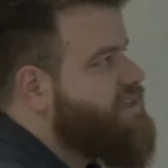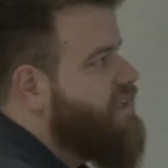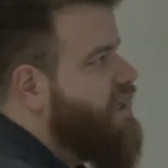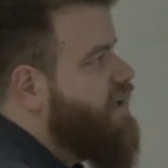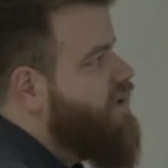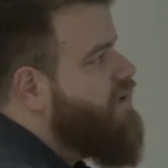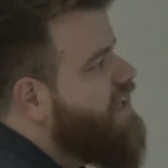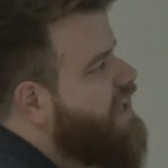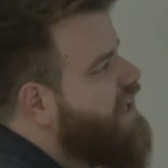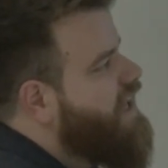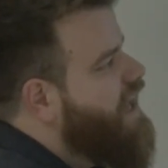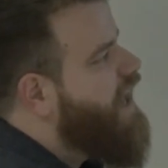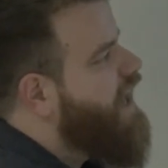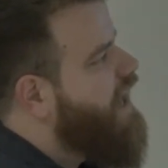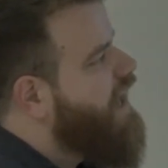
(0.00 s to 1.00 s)
Node,
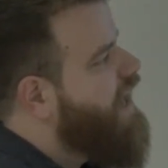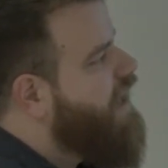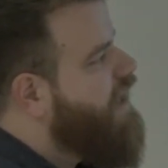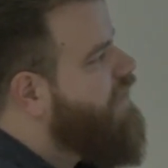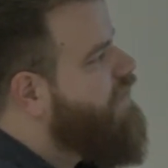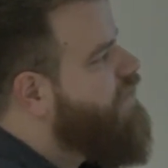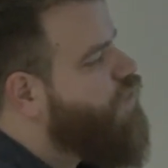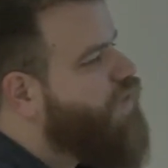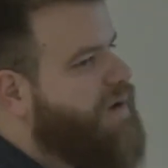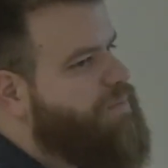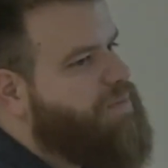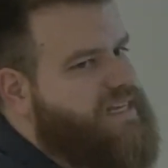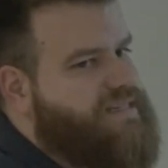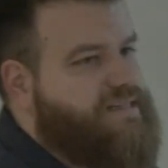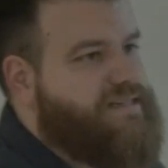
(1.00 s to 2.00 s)
great
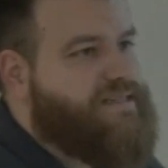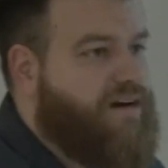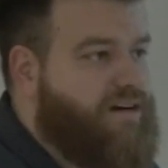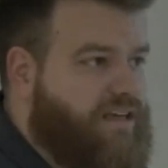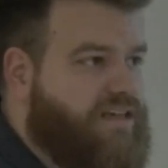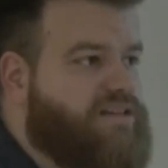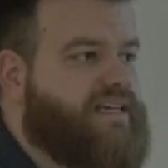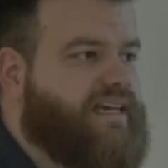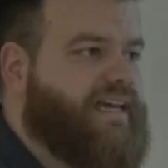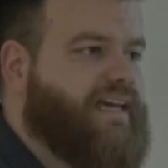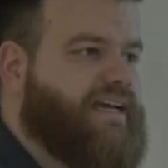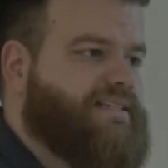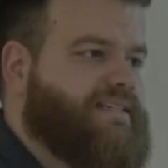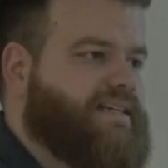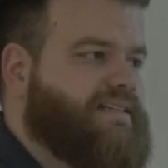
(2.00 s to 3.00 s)
place to start using
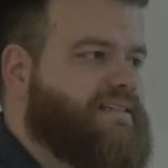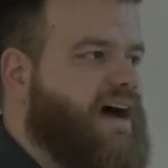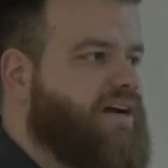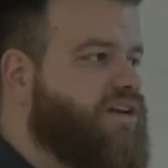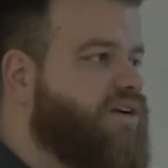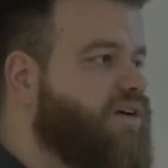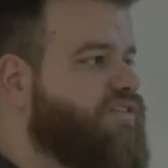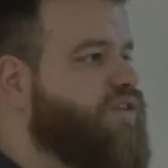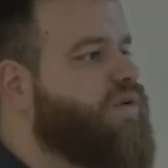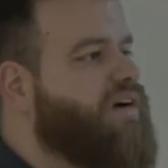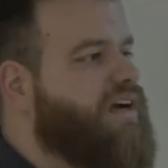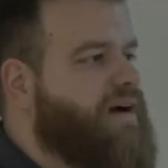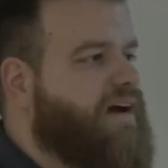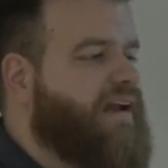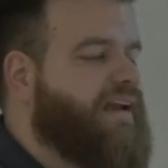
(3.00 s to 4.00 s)
ES6 now. You don't have to worry
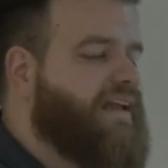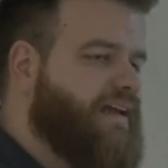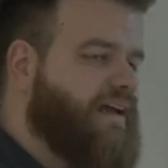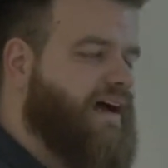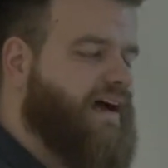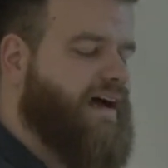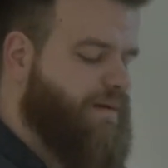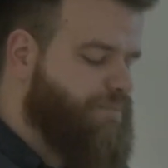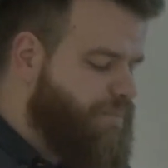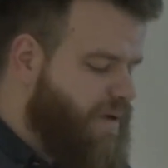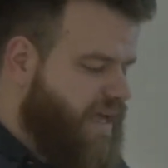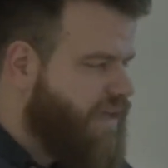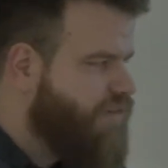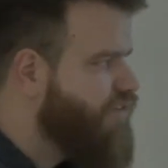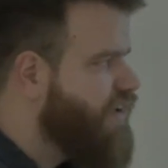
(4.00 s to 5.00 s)
about any
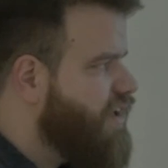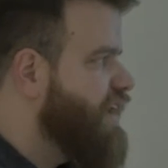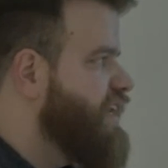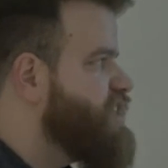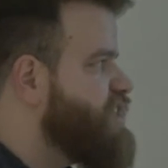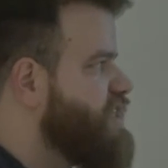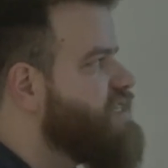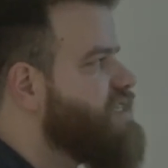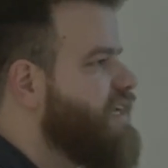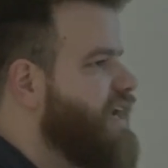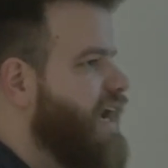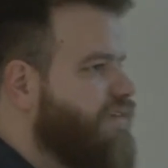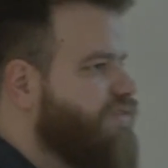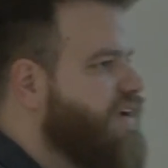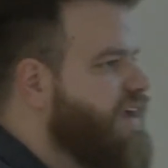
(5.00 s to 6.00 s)
big configurations to kind of